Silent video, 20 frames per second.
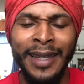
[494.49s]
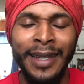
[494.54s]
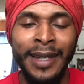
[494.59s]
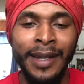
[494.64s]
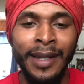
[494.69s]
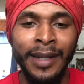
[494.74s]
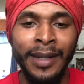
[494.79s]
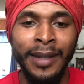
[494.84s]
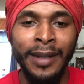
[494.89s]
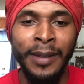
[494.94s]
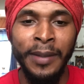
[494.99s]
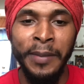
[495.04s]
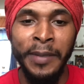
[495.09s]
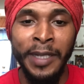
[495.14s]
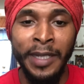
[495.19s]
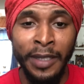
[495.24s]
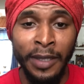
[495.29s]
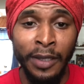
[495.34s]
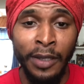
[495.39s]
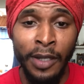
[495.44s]
And
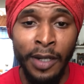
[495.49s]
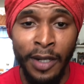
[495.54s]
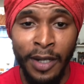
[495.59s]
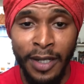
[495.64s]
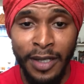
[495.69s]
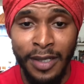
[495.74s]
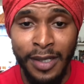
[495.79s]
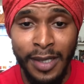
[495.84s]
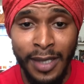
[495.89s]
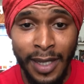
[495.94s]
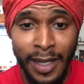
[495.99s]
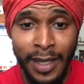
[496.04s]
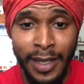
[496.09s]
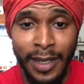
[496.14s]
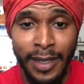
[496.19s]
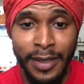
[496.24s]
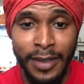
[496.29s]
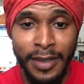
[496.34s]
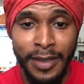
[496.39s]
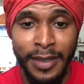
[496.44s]
a large
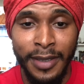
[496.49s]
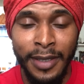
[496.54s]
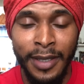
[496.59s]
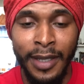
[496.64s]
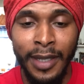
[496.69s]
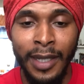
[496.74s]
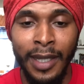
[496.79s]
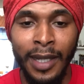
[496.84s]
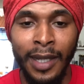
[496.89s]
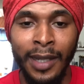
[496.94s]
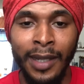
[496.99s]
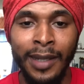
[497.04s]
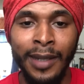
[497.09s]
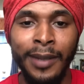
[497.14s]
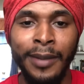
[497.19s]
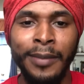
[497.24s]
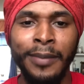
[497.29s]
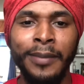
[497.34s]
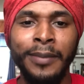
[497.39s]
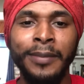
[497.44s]
size.
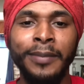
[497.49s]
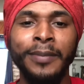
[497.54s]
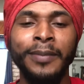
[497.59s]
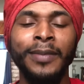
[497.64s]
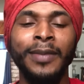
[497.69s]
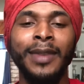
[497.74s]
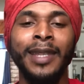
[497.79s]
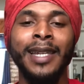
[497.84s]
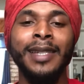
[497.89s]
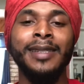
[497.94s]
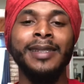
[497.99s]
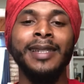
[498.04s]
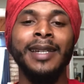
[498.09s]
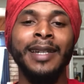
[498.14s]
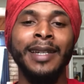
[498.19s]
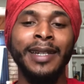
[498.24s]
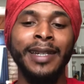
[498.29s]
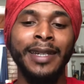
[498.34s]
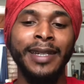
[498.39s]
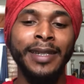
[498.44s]
That
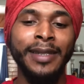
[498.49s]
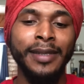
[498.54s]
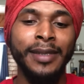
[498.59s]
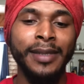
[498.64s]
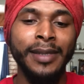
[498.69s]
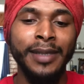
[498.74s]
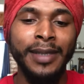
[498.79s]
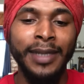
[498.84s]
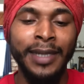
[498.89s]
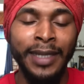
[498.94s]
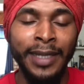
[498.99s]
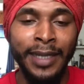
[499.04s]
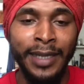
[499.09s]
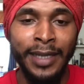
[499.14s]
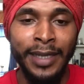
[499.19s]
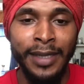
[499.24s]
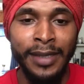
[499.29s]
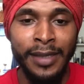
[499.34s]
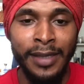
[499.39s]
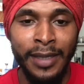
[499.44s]
size
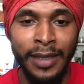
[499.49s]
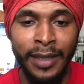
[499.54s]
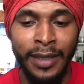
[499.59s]
is